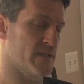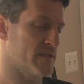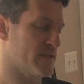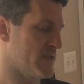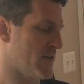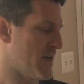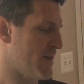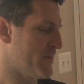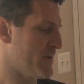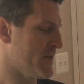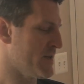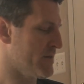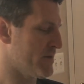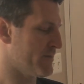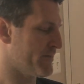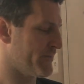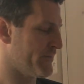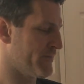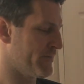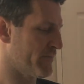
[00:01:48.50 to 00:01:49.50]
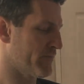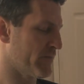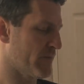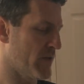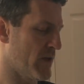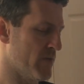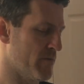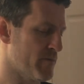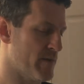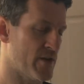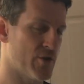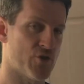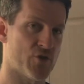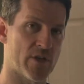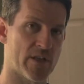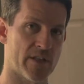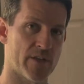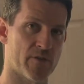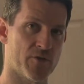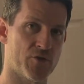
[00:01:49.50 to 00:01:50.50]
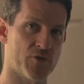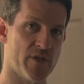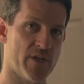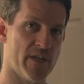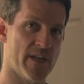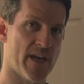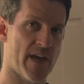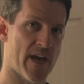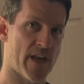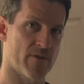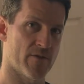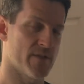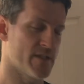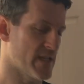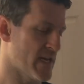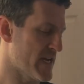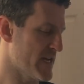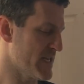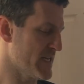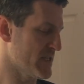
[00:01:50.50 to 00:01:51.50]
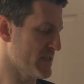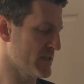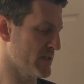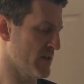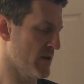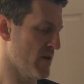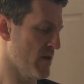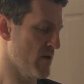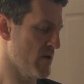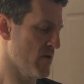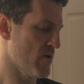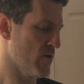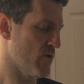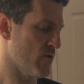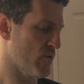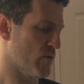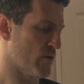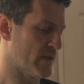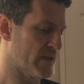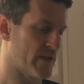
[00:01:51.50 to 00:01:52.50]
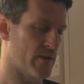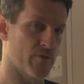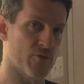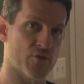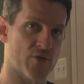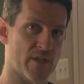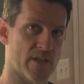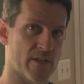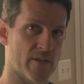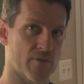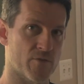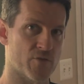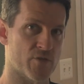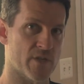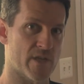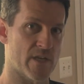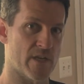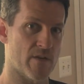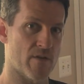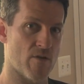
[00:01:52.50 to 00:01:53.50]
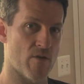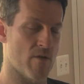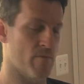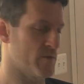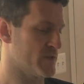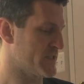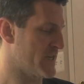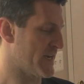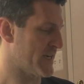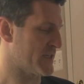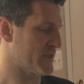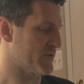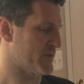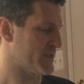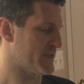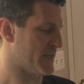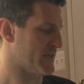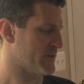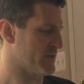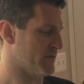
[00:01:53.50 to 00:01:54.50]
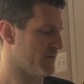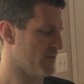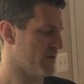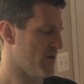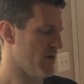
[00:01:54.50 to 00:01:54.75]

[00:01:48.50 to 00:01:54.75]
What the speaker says: dominant, big G, heterozygous, or little g, homozygous recessive.